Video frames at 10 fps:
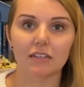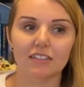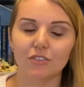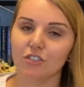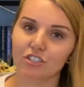
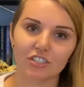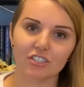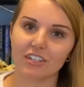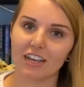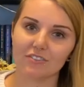You're just
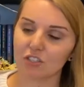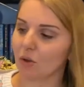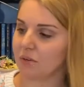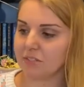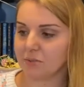gonna have to go
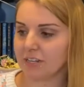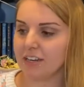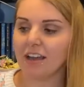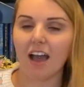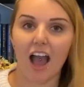into it.
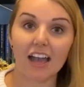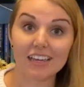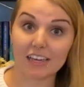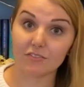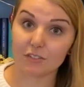I
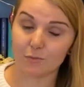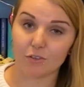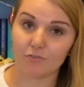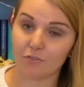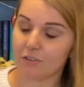gave this book a
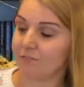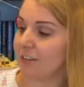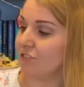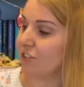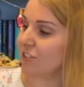four to five
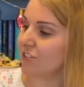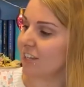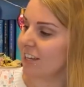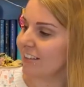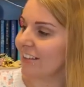stars.
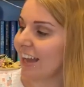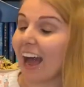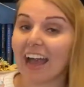Like, I